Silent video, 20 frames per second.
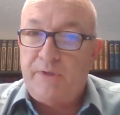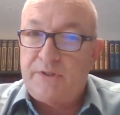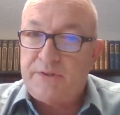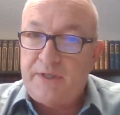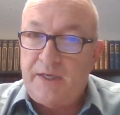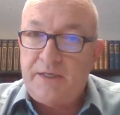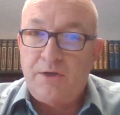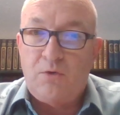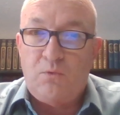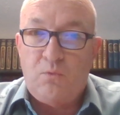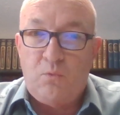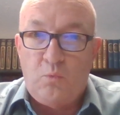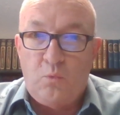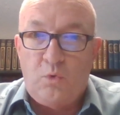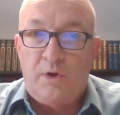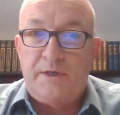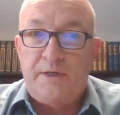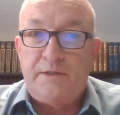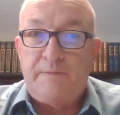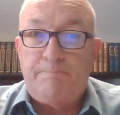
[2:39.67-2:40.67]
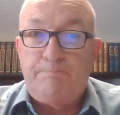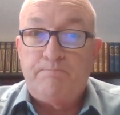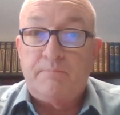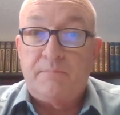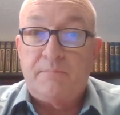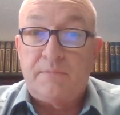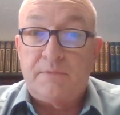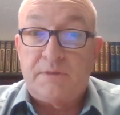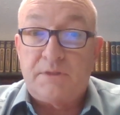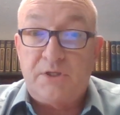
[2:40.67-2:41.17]
but they don't want
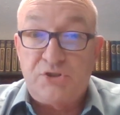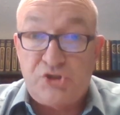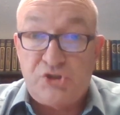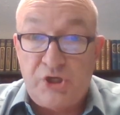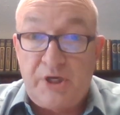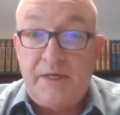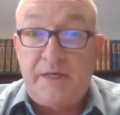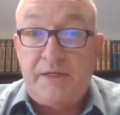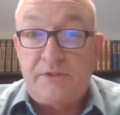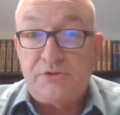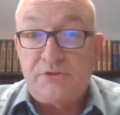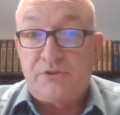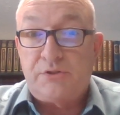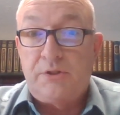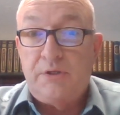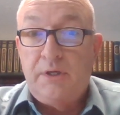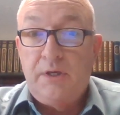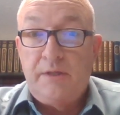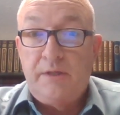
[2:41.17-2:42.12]
to change.